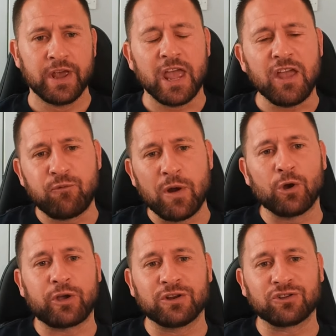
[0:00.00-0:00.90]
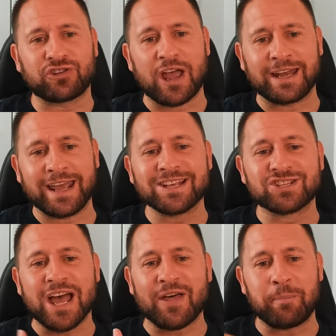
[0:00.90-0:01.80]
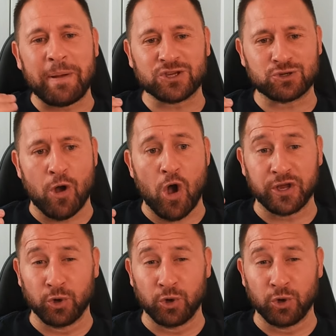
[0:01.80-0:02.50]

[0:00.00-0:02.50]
If we're looking and saying, is that the benchmark